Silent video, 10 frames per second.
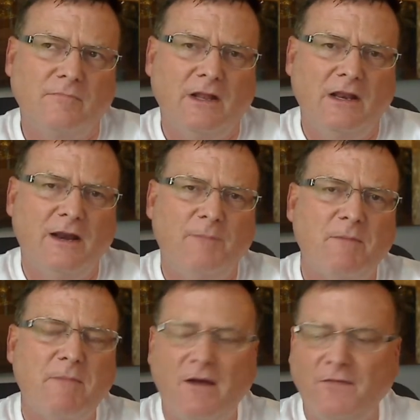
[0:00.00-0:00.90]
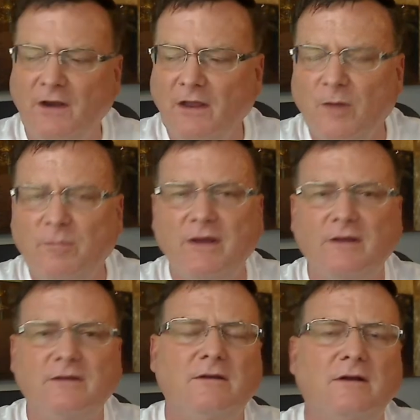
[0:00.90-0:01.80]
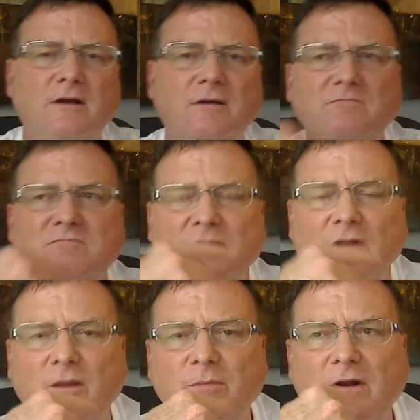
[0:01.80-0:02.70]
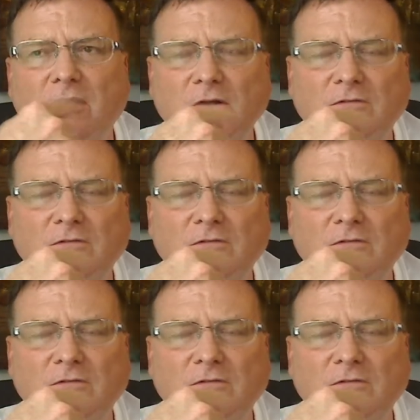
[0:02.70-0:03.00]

lit up the mouth a little bit, all